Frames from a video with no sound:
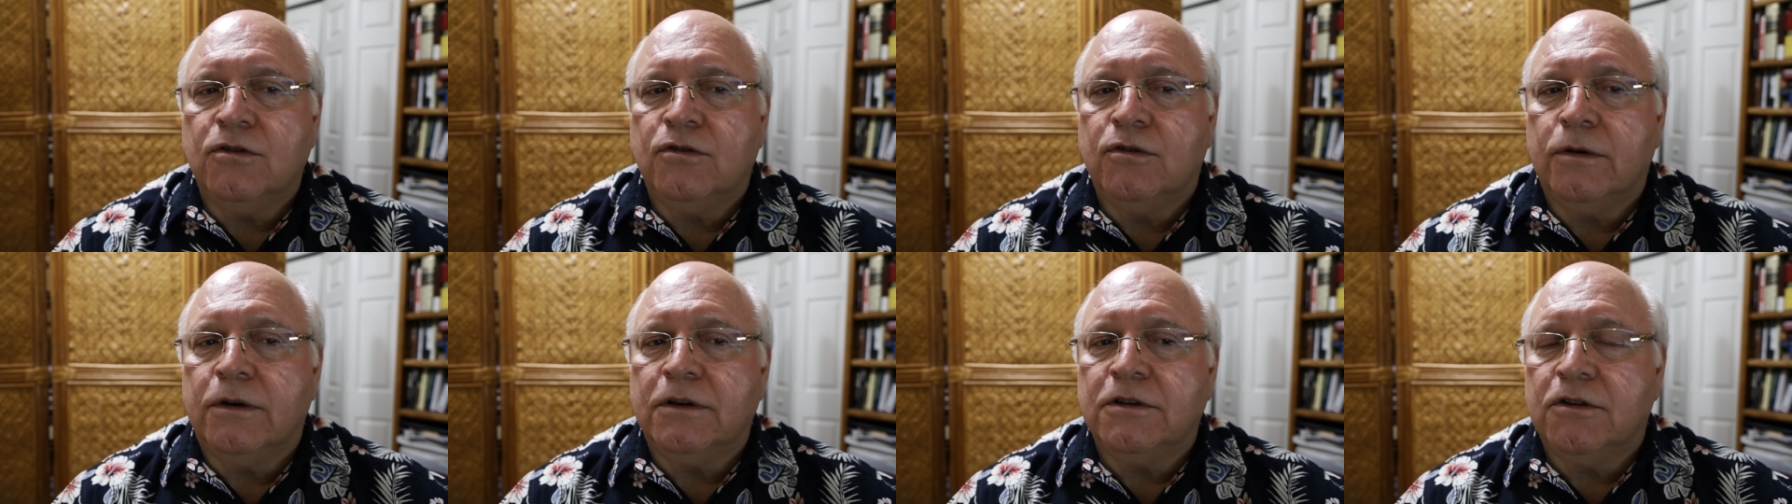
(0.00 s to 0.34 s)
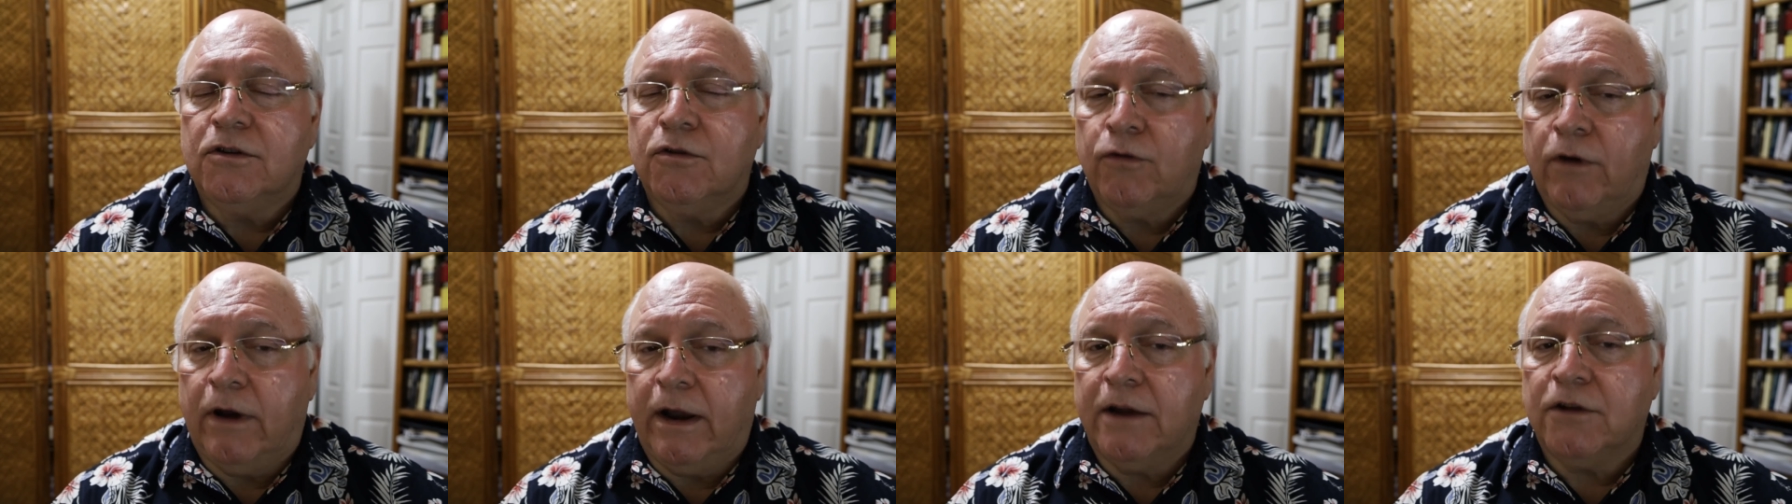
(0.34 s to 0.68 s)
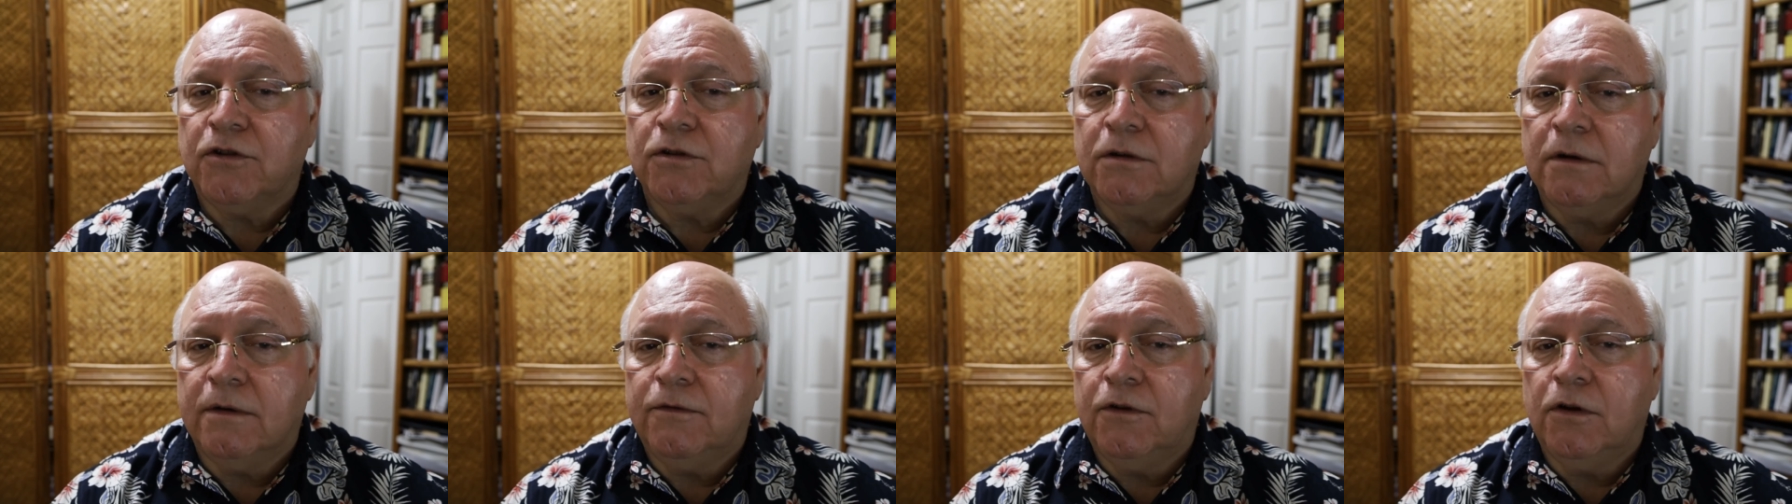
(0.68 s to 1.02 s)
Jewish
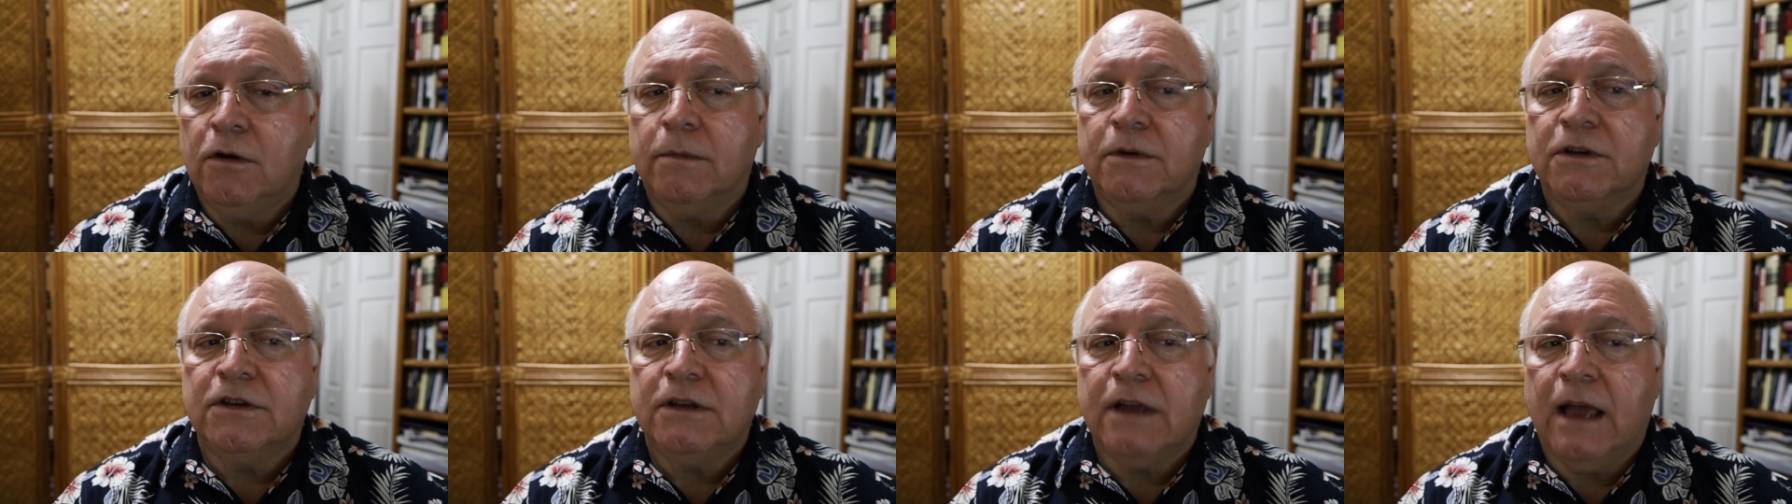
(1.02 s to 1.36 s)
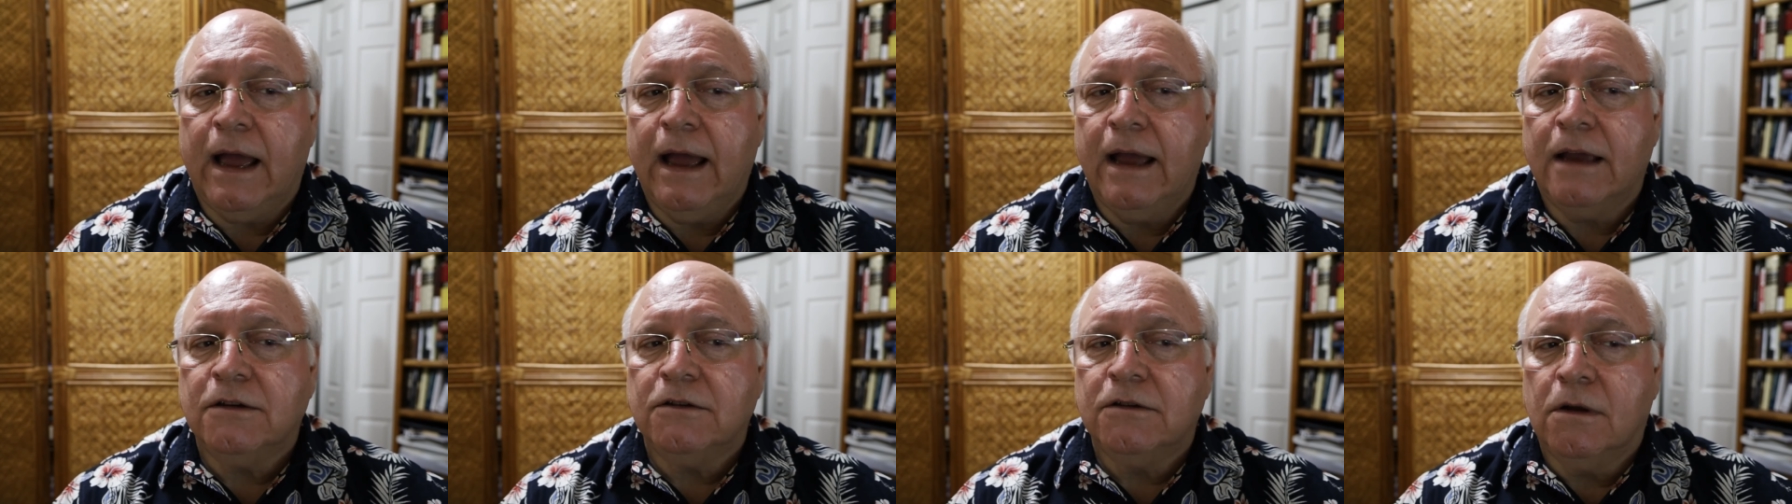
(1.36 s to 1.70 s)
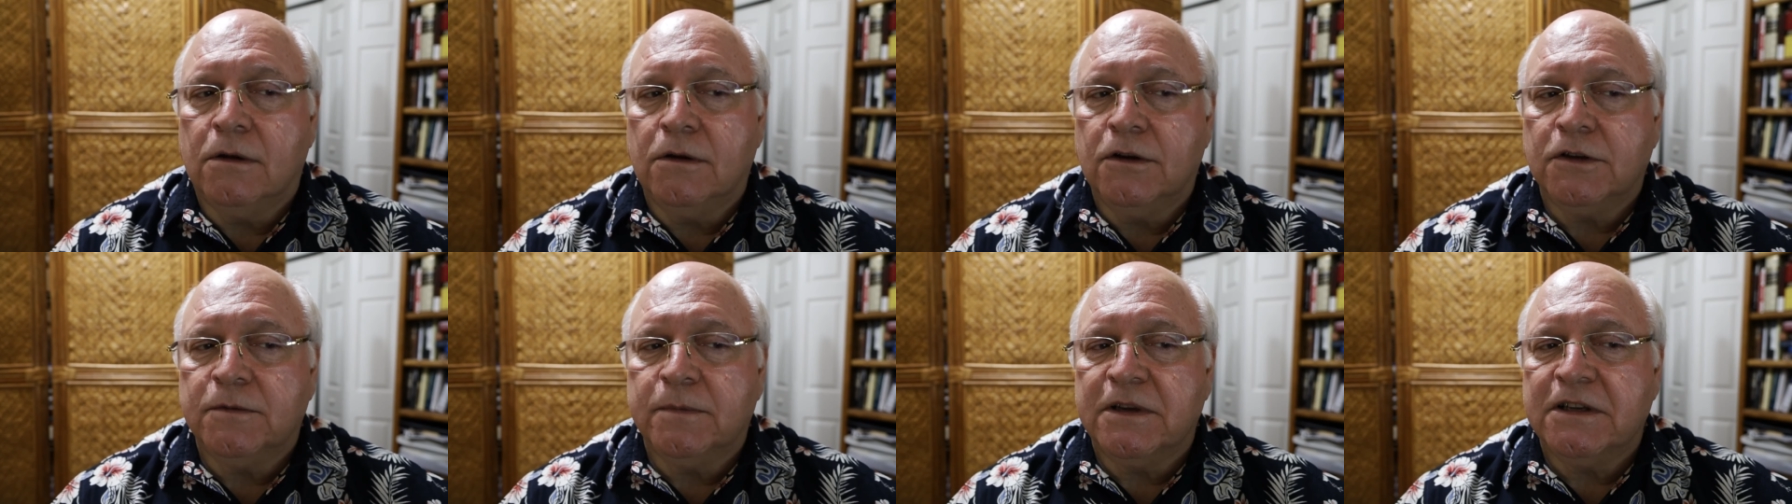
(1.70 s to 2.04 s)
tradition of two Messiahs,
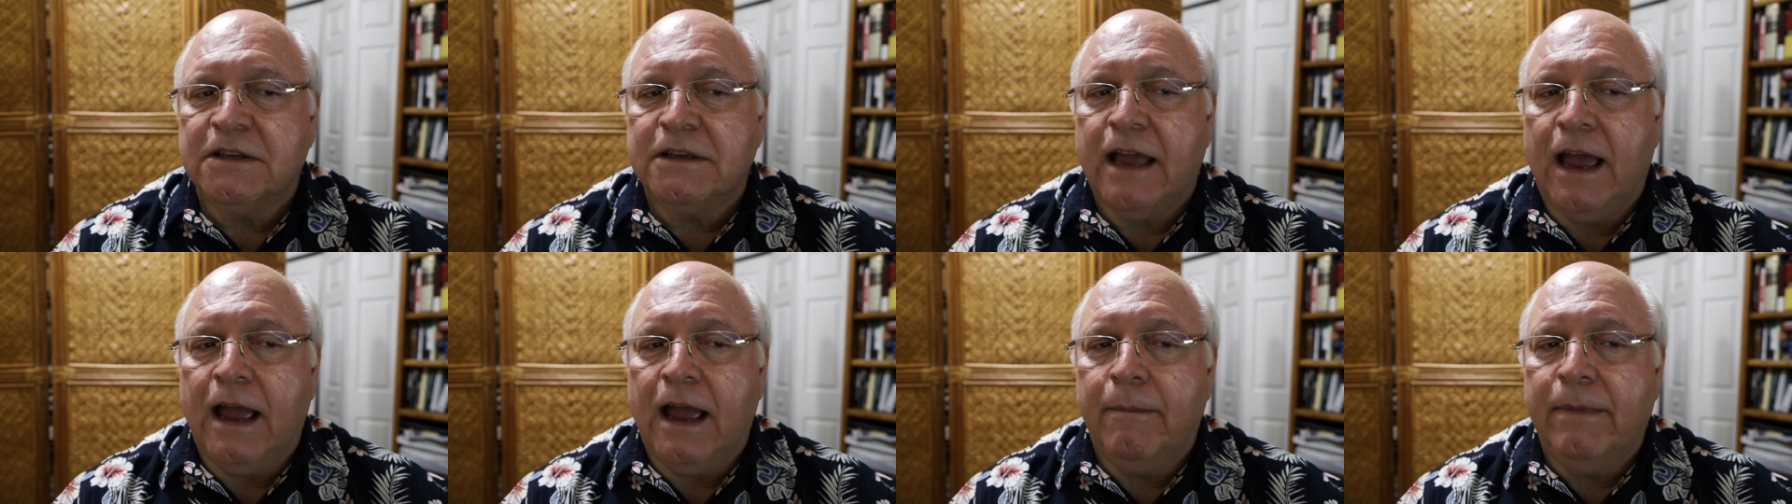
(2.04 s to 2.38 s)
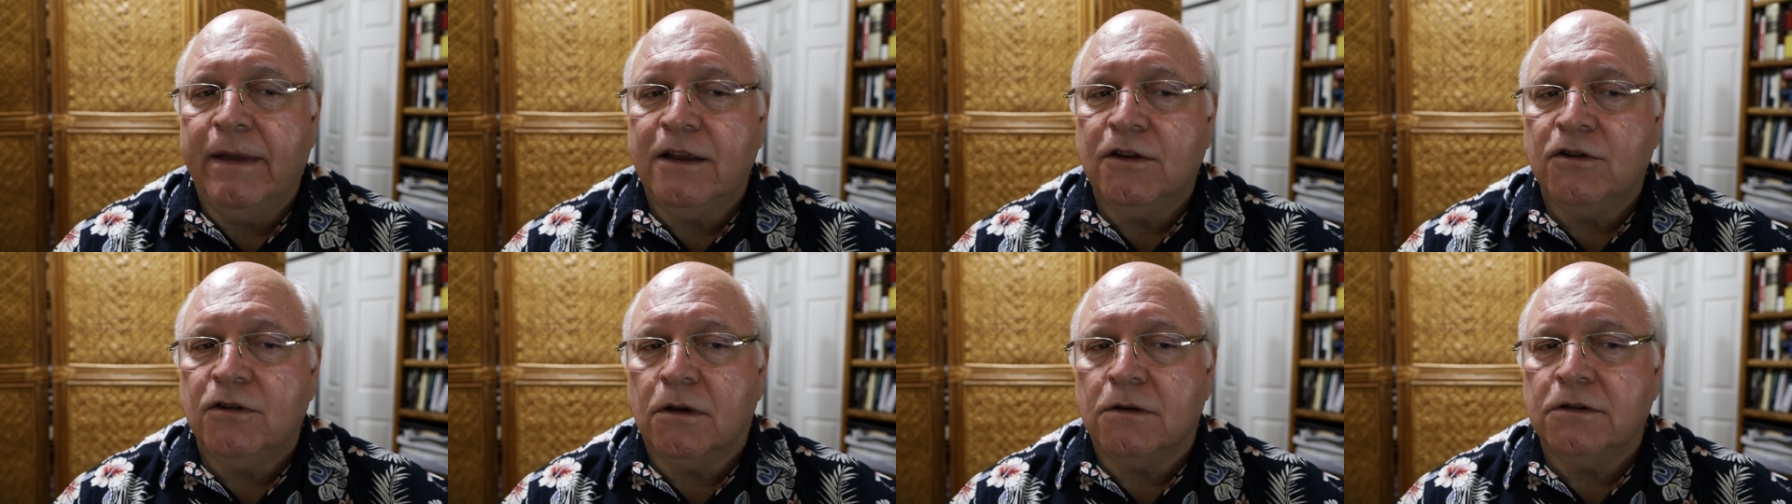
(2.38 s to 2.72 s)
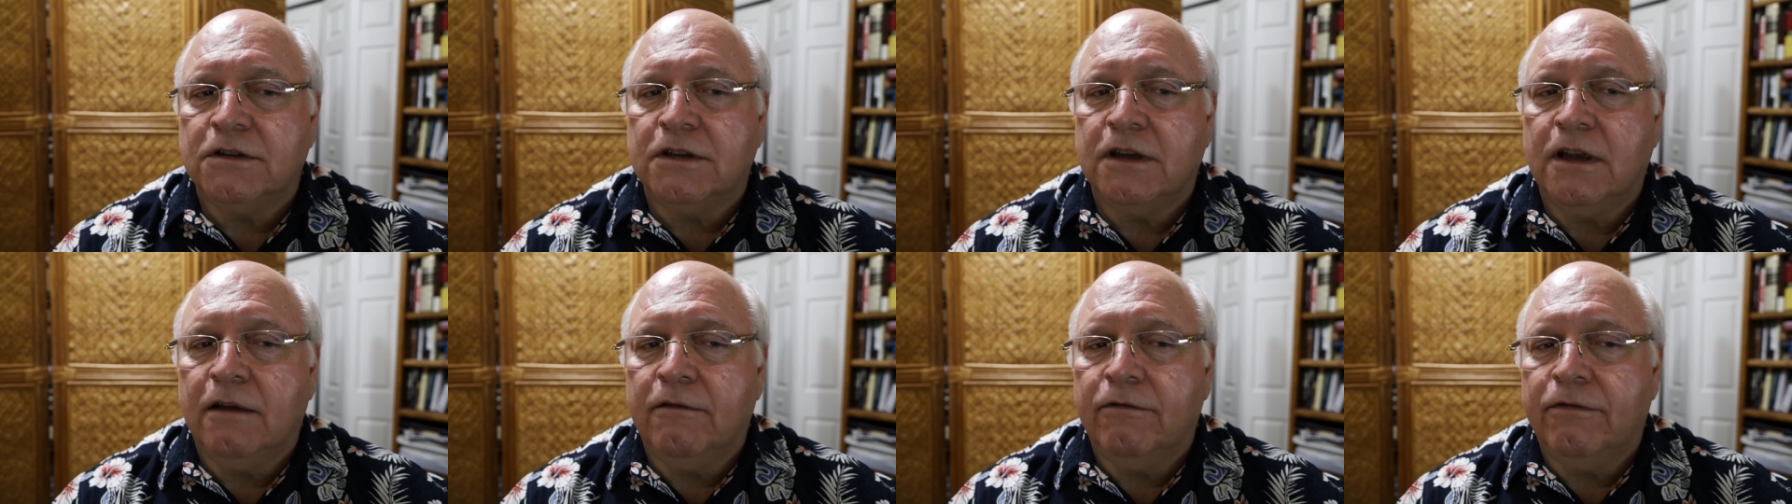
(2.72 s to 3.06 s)
known as Messiah ben
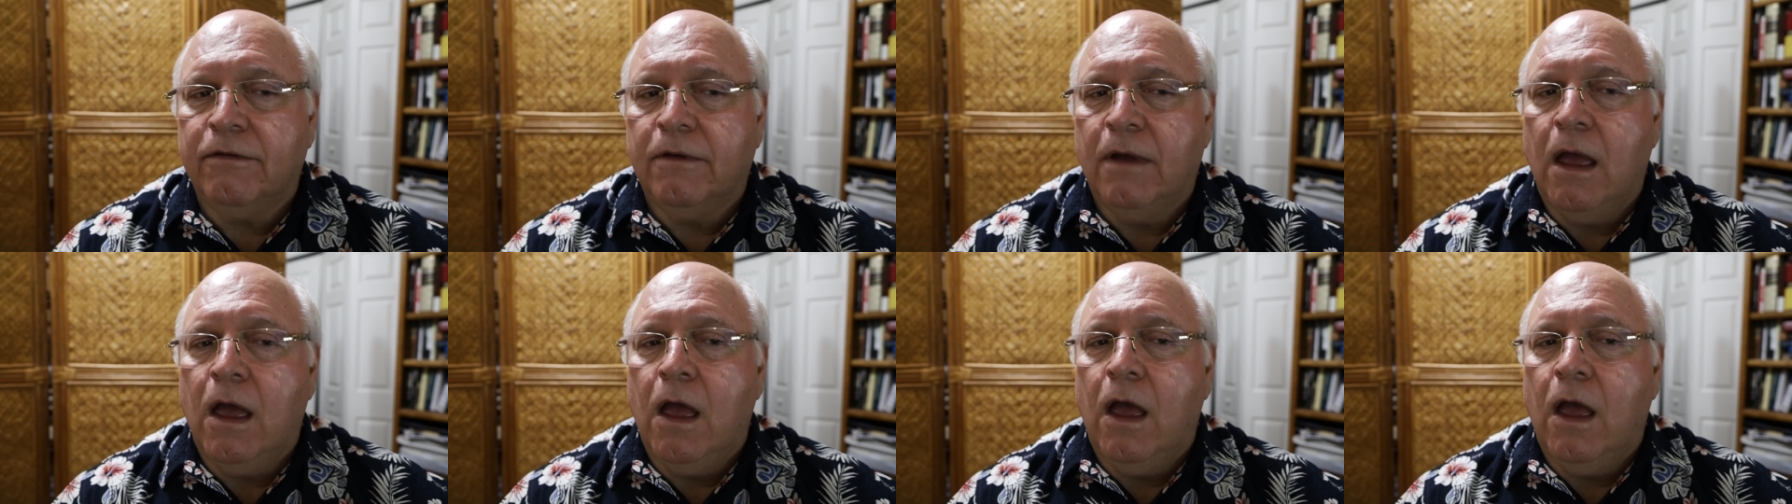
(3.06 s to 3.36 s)
Joseph,